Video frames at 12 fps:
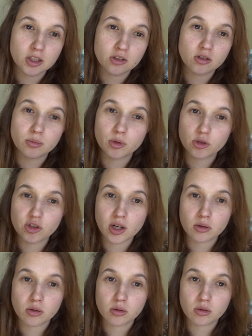some more
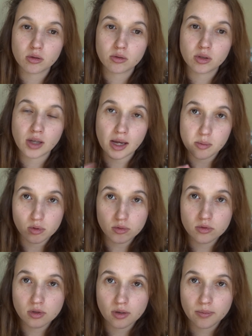ChiaoGoo
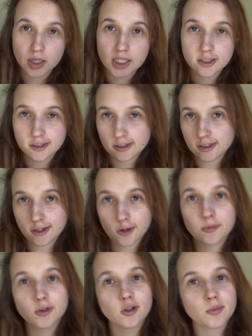cables, just, you know,
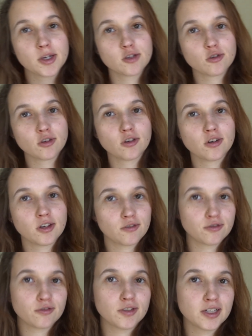got to make sure you got
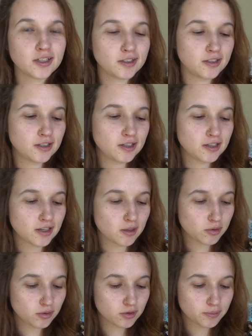enough knitting
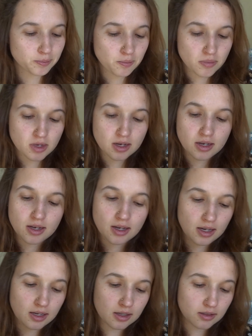cables.
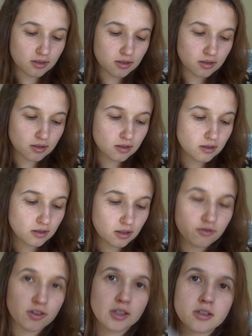And
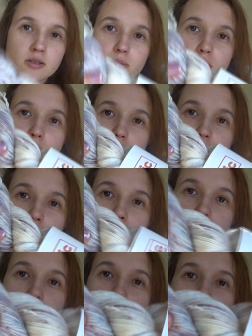I found this beautiful
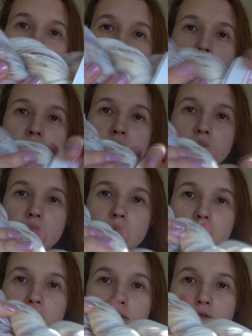yarn. I'll take the
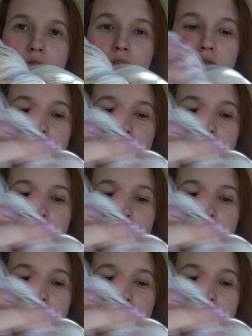label off.